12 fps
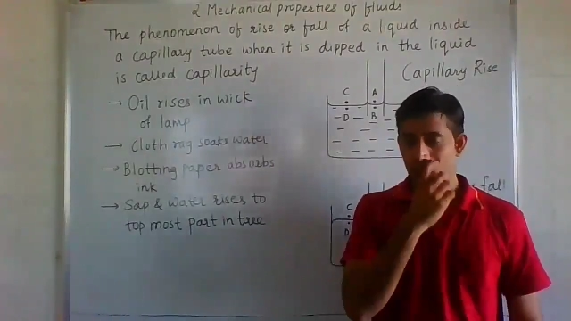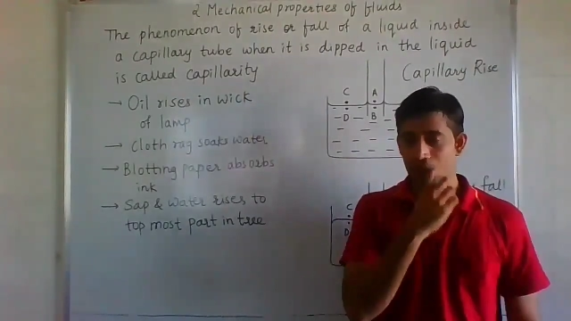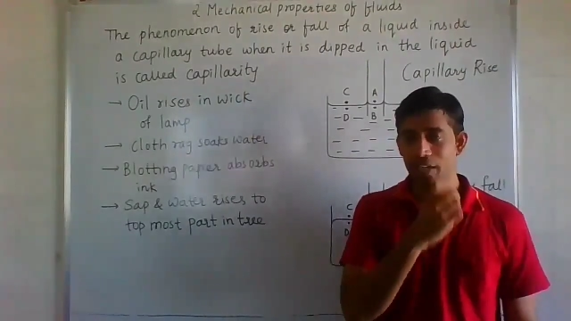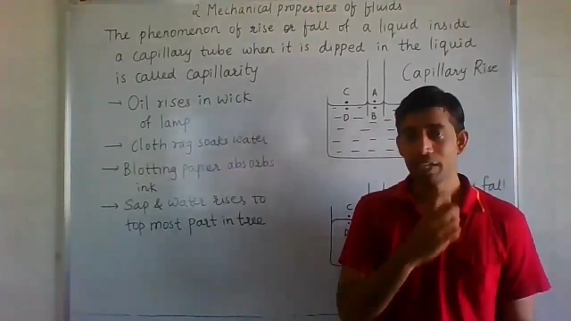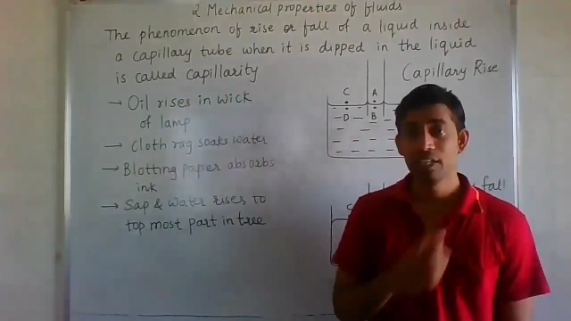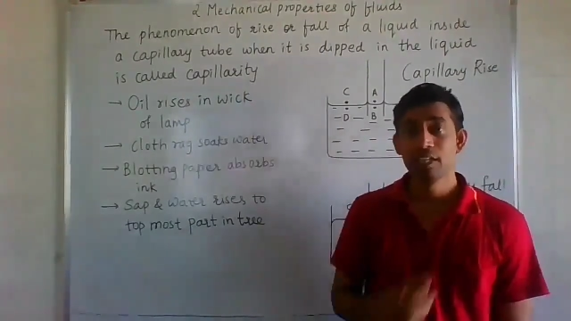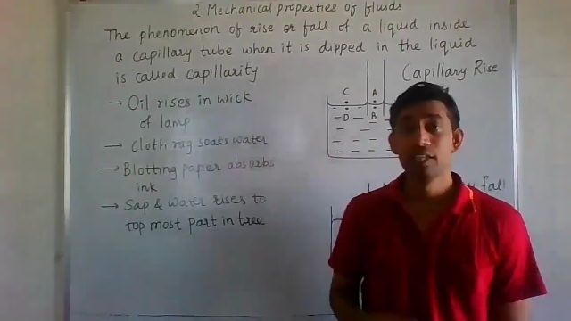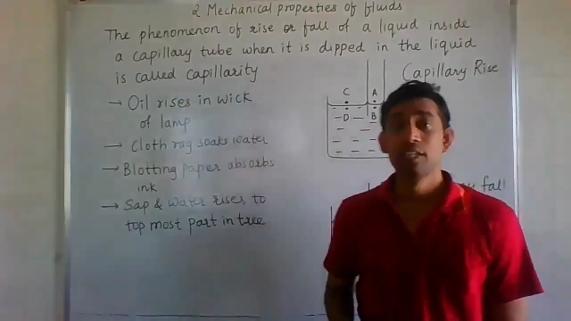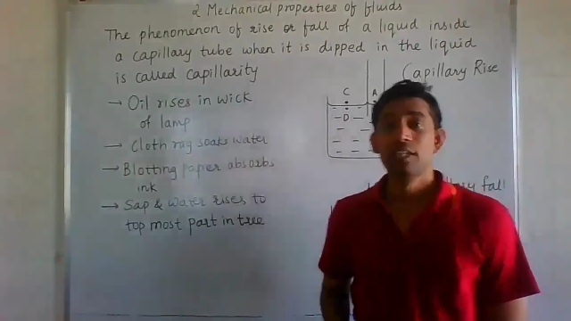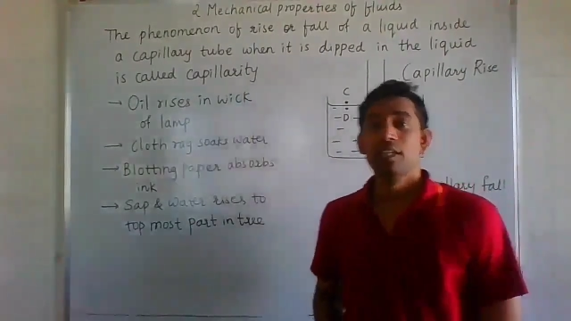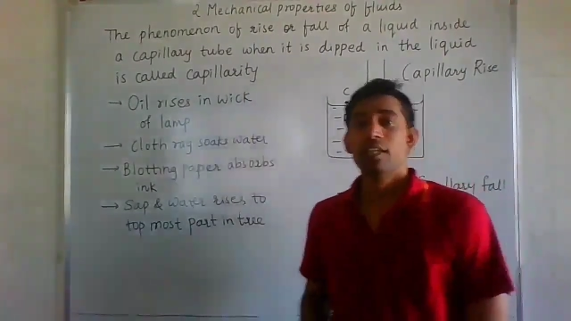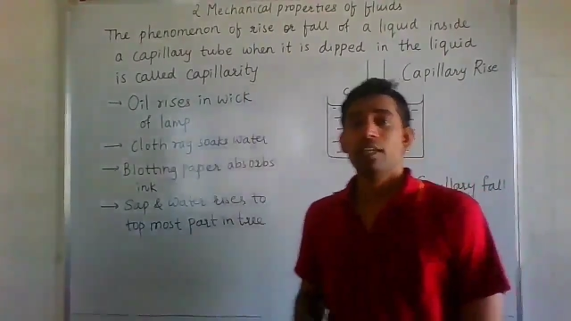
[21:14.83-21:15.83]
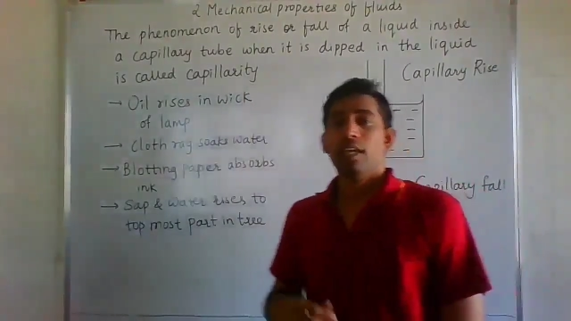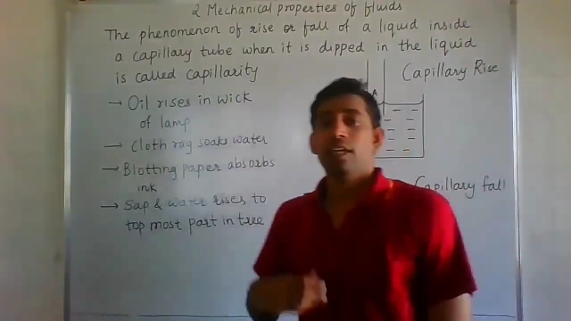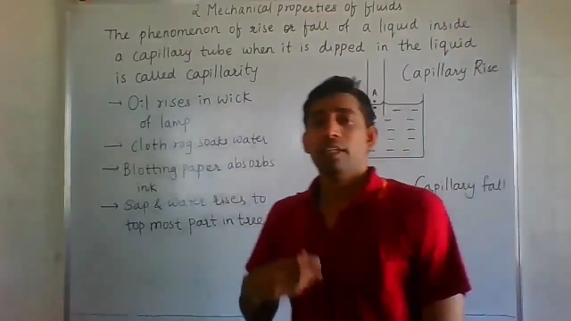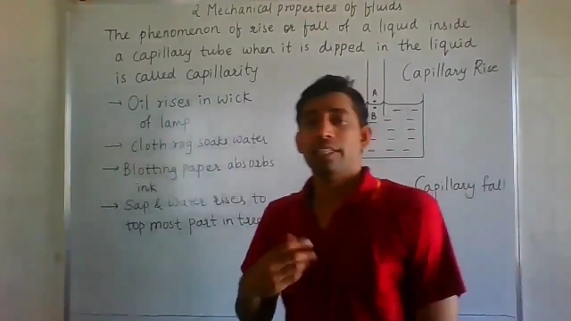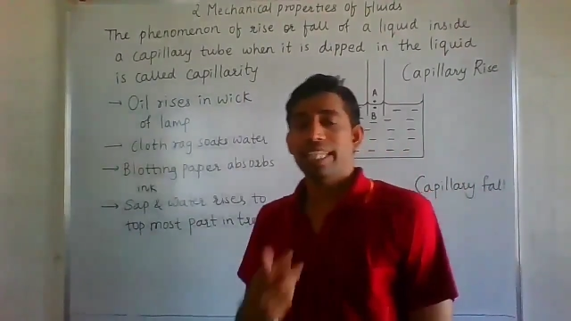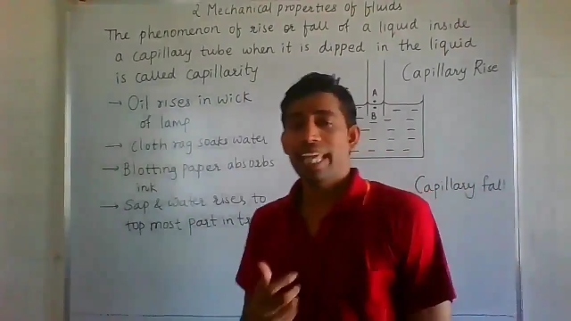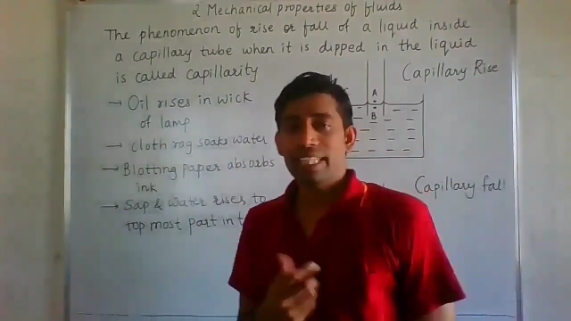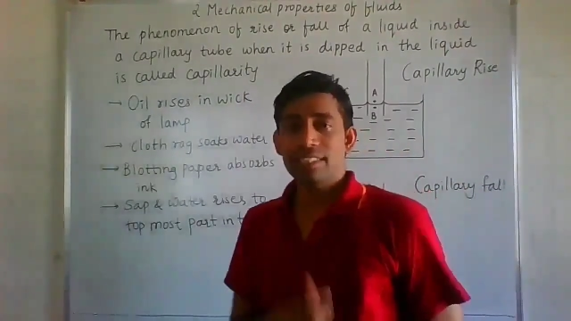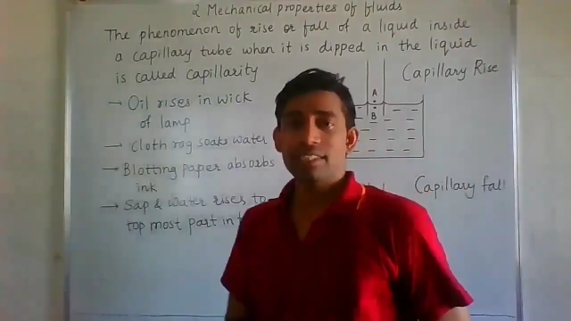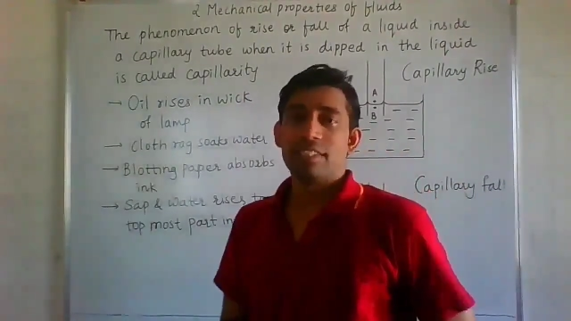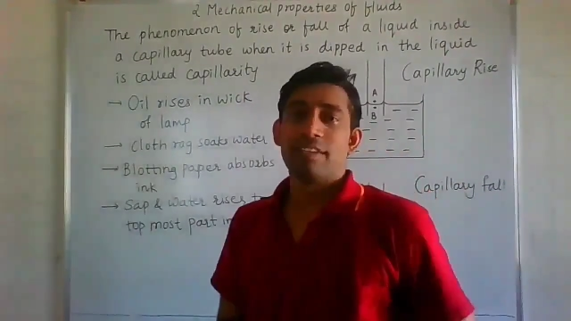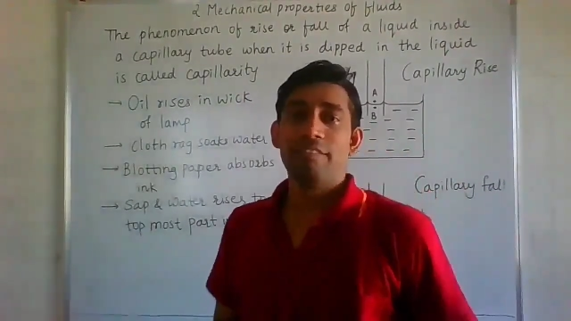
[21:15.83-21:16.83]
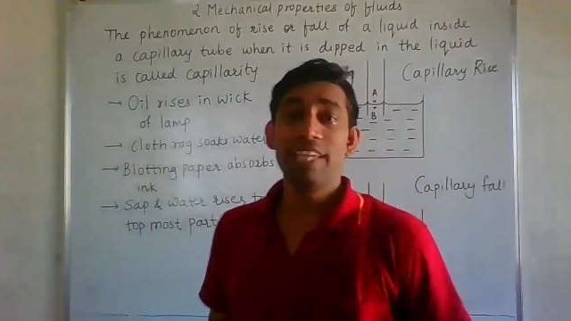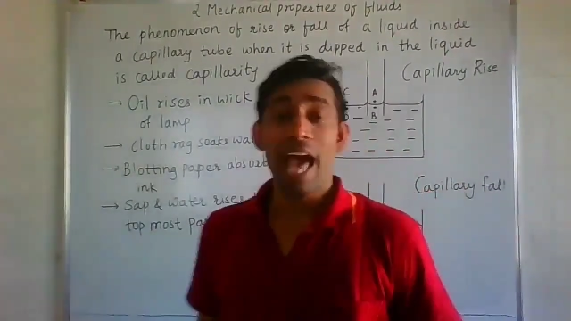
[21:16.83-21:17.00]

Okay. Next, we